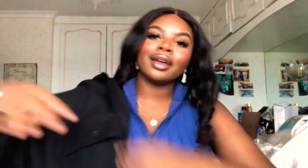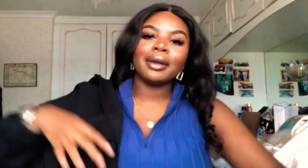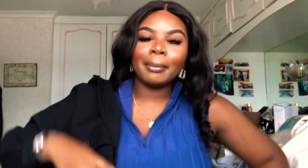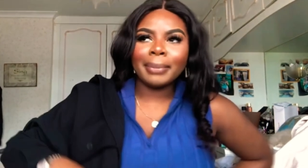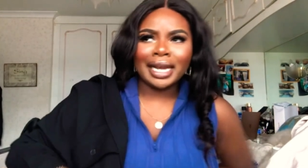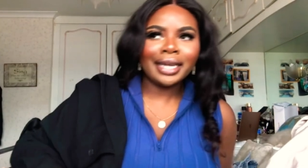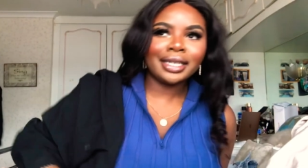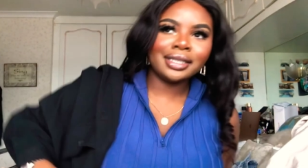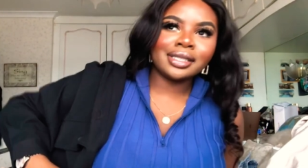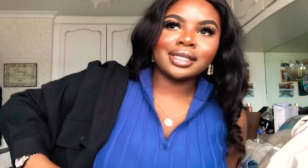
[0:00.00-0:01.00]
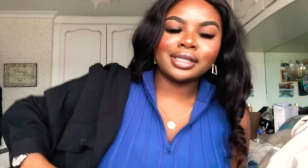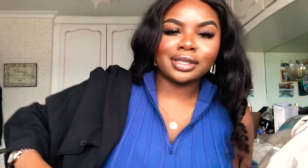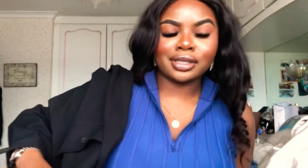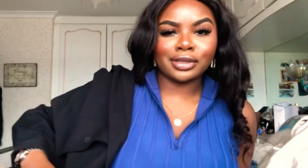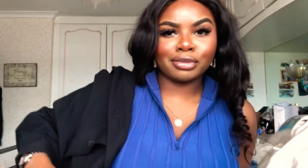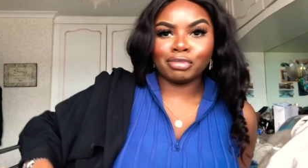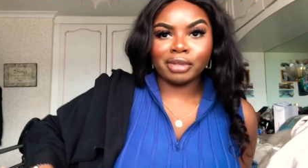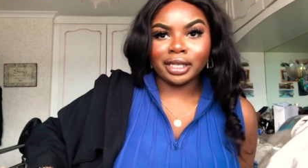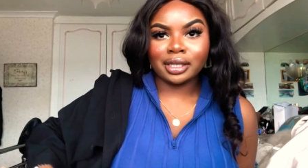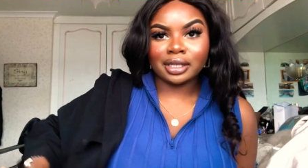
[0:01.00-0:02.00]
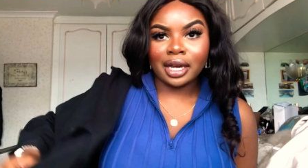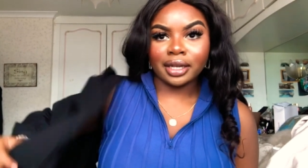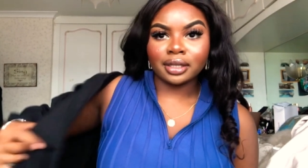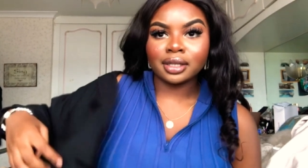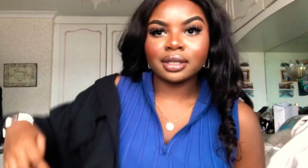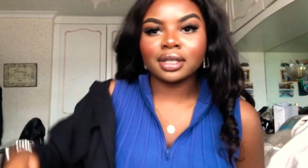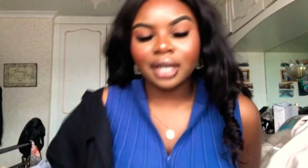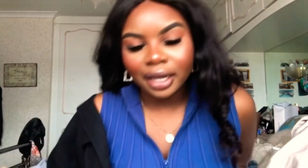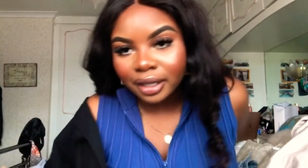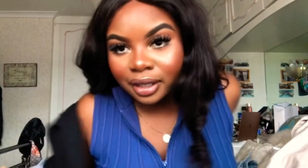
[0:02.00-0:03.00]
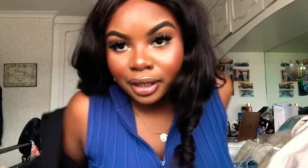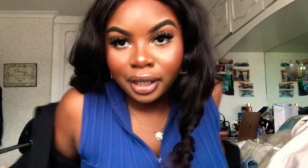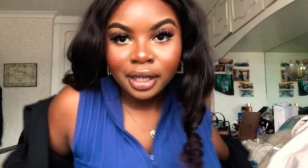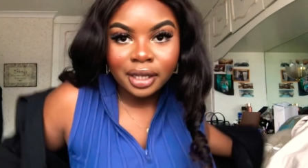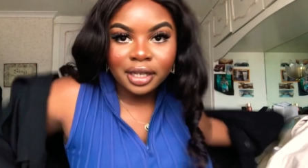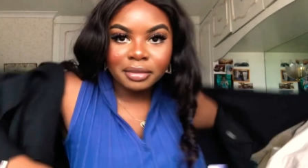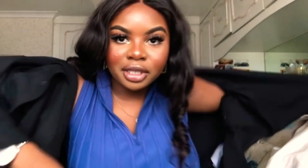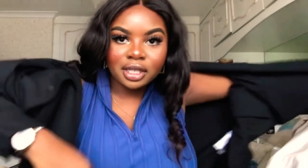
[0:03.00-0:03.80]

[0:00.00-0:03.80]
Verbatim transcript: black is black is nice like let me